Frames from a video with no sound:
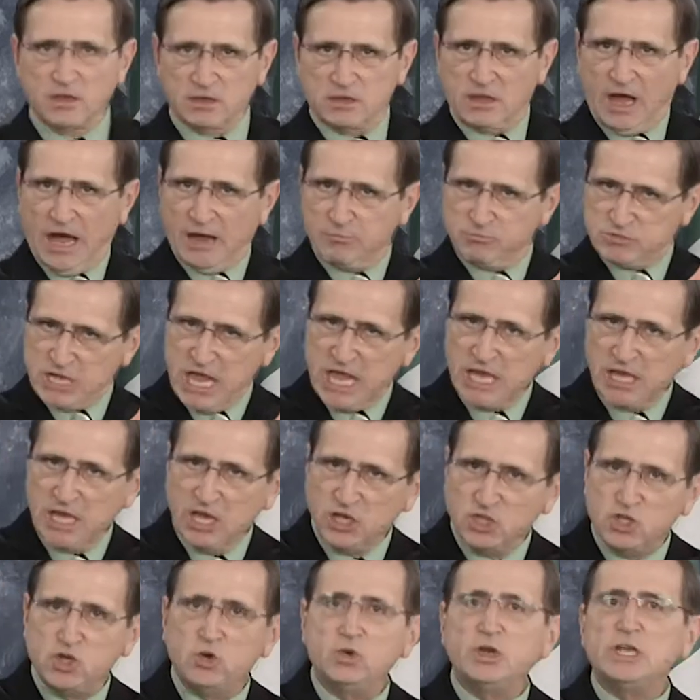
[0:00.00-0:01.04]
I'm
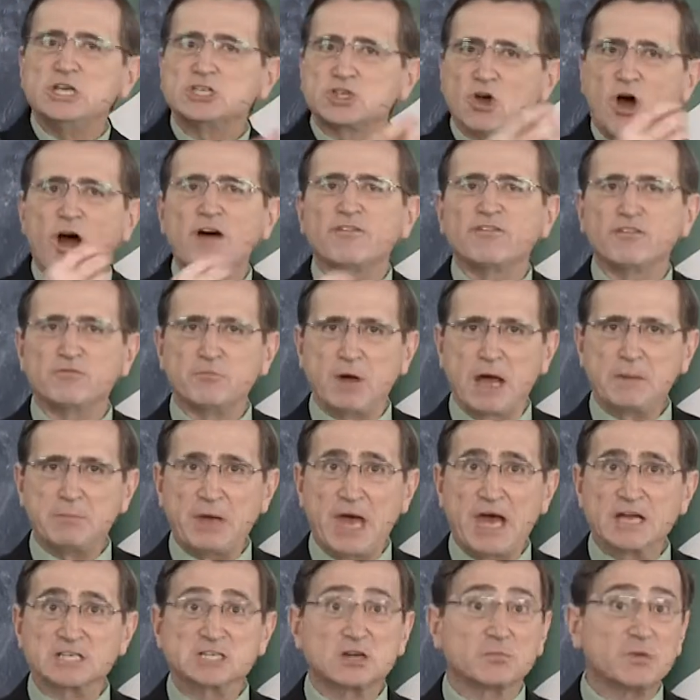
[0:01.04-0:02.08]
taking duties off of my
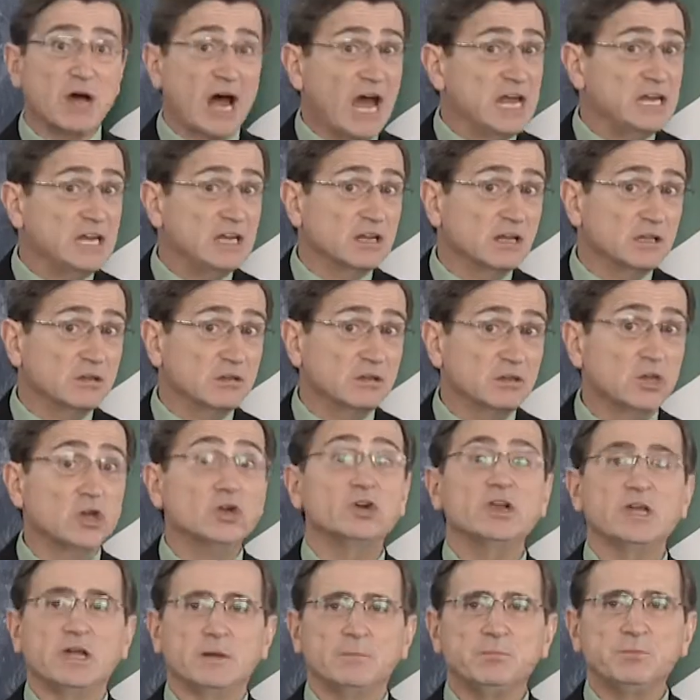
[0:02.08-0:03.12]
pastor, but I need to
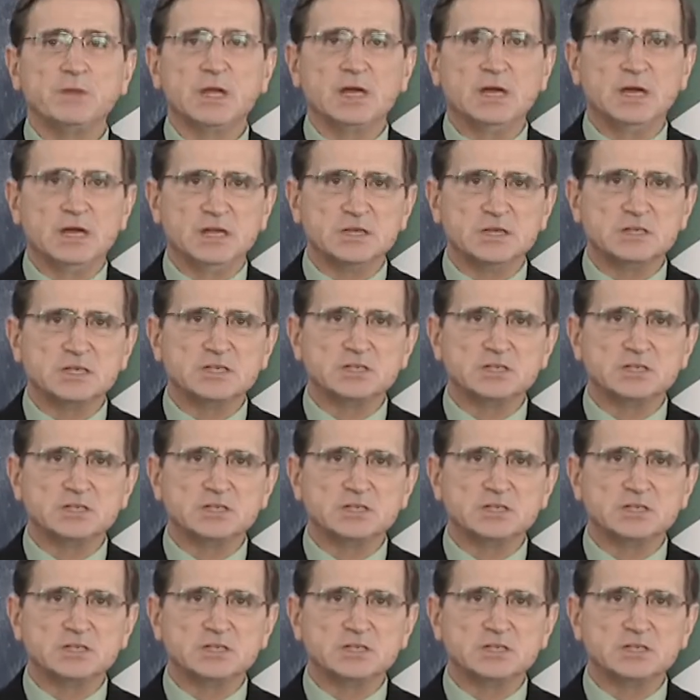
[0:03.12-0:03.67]
alert him to